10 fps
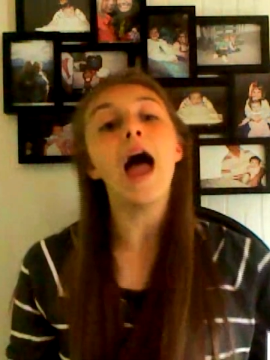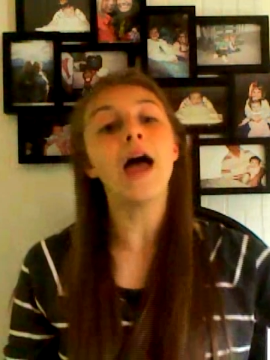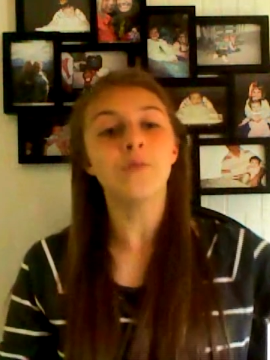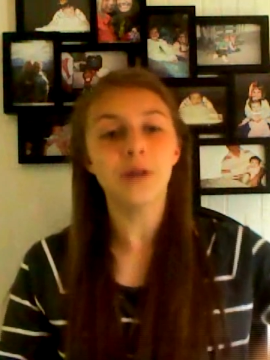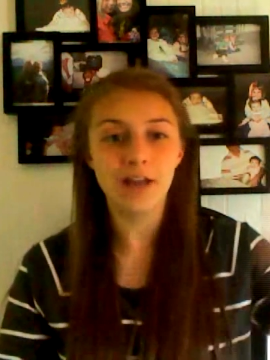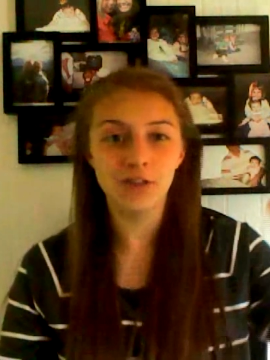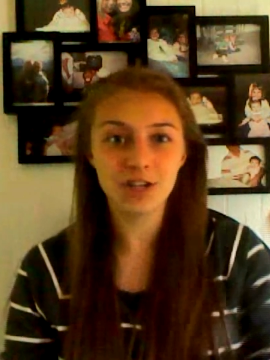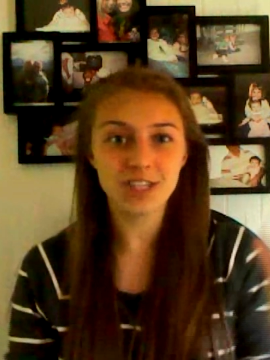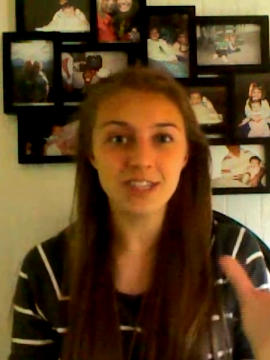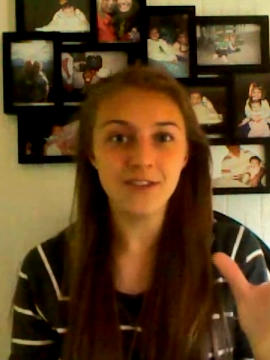And when I
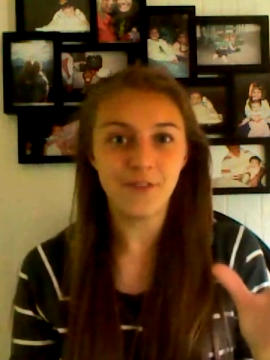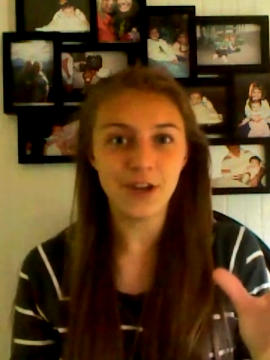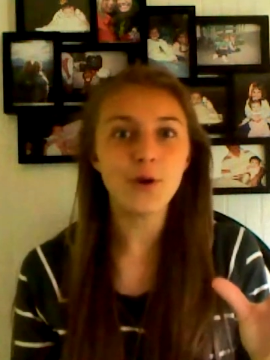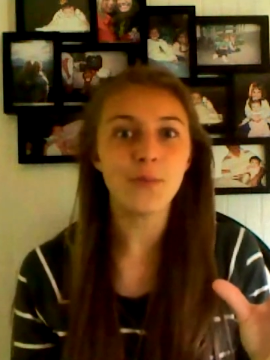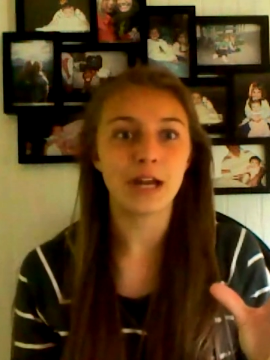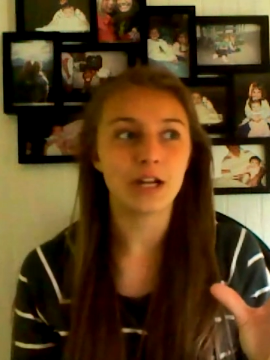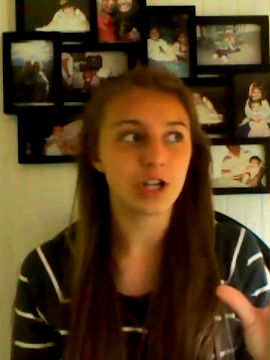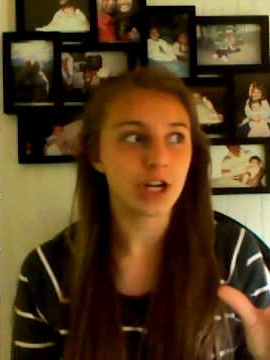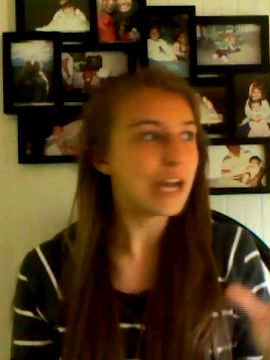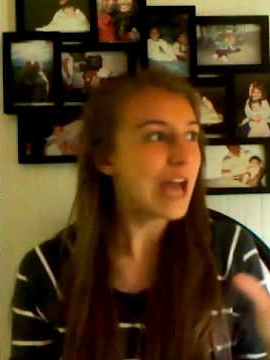looked in the video
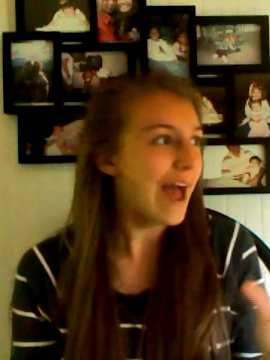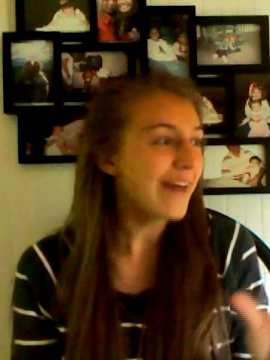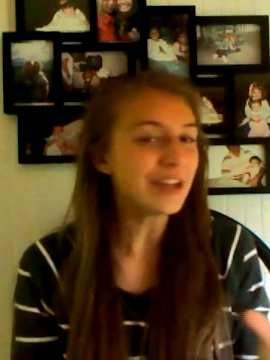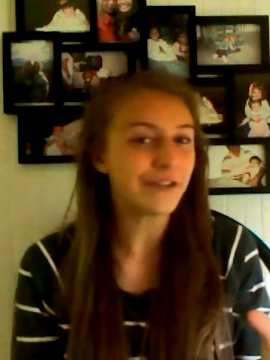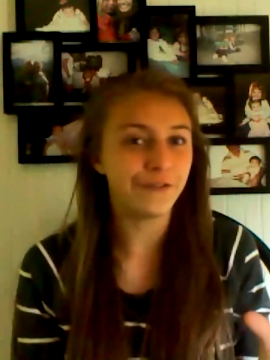manager, it had like